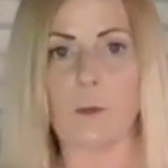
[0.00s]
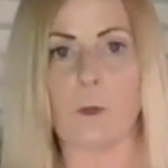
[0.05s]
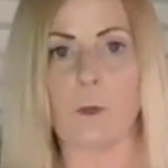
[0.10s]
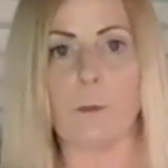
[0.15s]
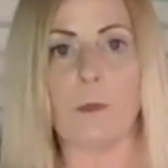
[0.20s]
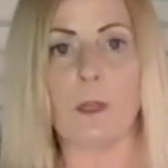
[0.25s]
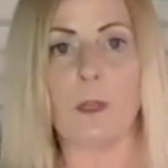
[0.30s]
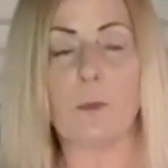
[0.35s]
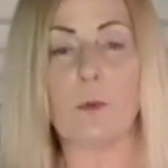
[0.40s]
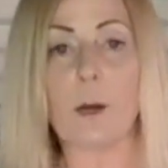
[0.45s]
And
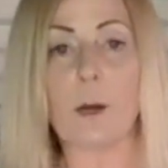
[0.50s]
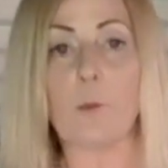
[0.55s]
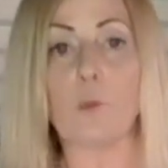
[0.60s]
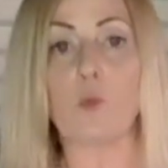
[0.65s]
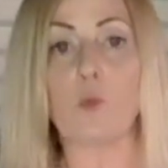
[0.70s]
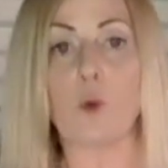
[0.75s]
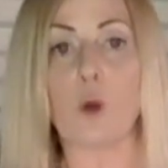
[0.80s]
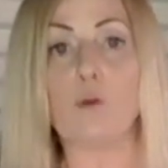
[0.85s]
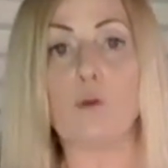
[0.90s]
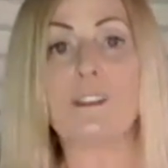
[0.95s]
remember,
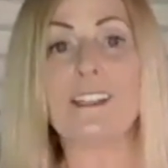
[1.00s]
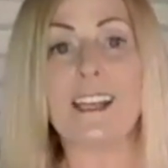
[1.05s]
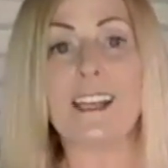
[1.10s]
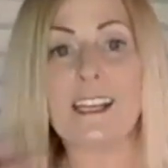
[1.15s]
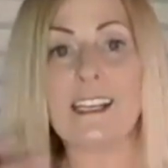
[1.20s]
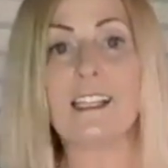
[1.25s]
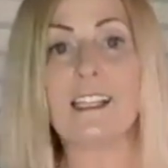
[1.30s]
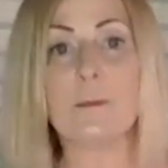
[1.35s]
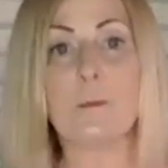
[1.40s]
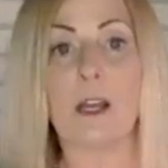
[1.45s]
I'm
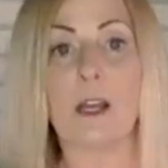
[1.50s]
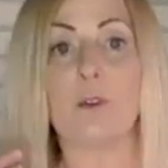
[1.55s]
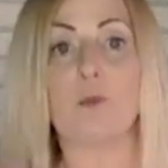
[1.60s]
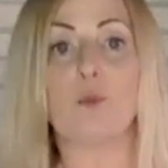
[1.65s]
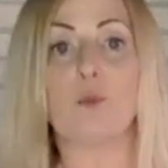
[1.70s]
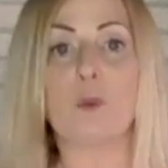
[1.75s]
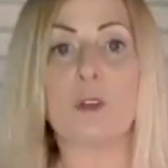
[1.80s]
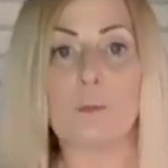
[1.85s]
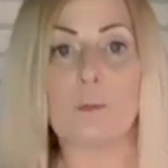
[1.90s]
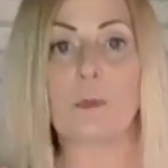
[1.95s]
rotating my
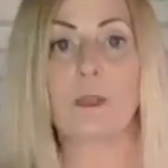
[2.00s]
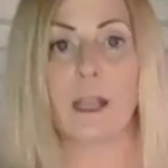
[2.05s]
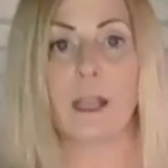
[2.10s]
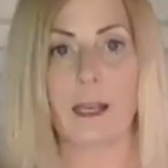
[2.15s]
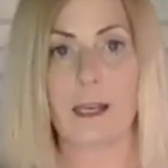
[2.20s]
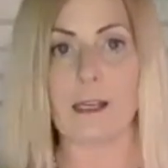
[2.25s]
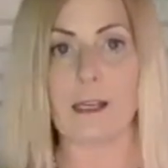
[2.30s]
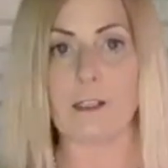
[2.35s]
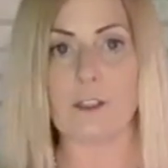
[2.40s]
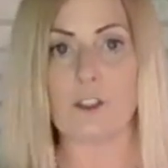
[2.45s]
rib
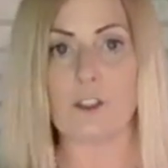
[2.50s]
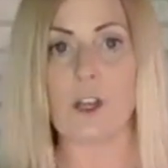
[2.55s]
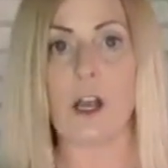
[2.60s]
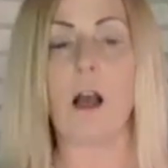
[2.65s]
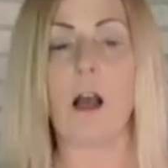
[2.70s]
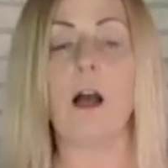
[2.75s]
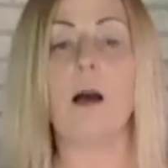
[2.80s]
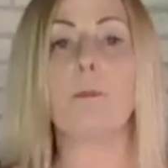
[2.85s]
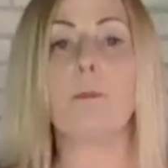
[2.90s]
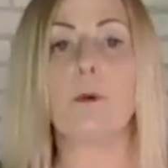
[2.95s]
cage,
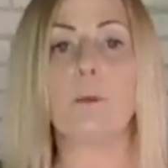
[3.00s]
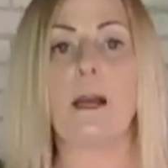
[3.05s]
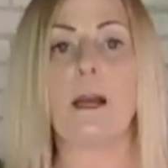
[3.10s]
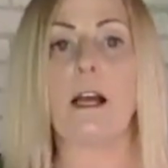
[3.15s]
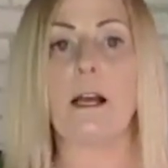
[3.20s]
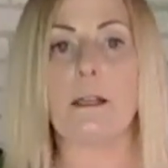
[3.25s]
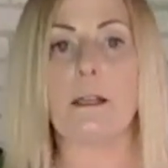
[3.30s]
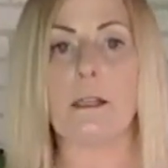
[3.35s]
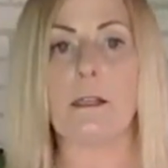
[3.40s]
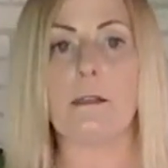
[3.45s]
upper
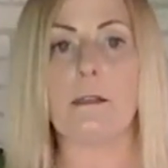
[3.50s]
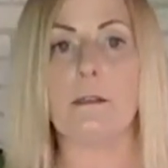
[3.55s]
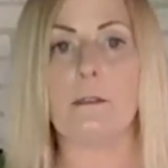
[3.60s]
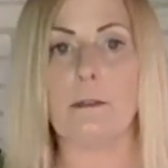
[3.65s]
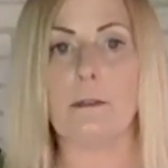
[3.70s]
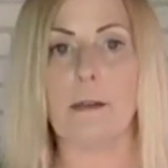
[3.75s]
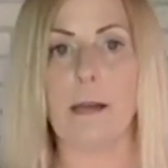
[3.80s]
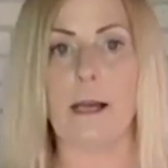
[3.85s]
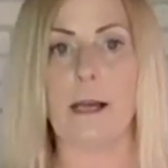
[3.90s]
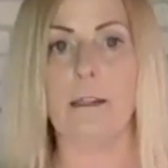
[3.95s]
body,
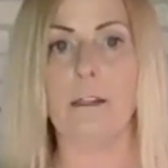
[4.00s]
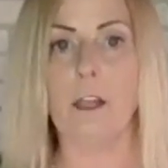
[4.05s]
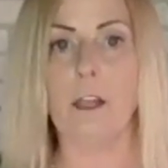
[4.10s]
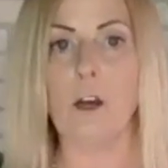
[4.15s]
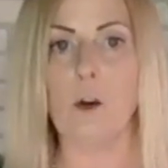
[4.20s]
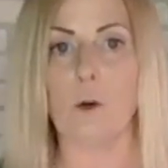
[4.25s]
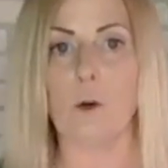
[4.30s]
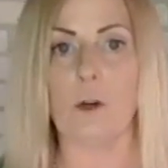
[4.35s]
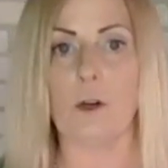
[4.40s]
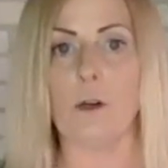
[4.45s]
not
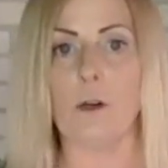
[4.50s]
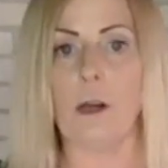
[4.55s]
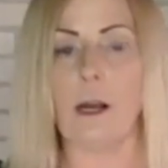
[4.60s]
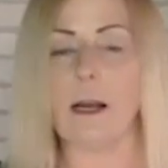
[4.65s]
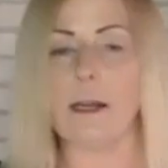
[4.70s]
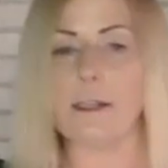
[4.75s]
lower.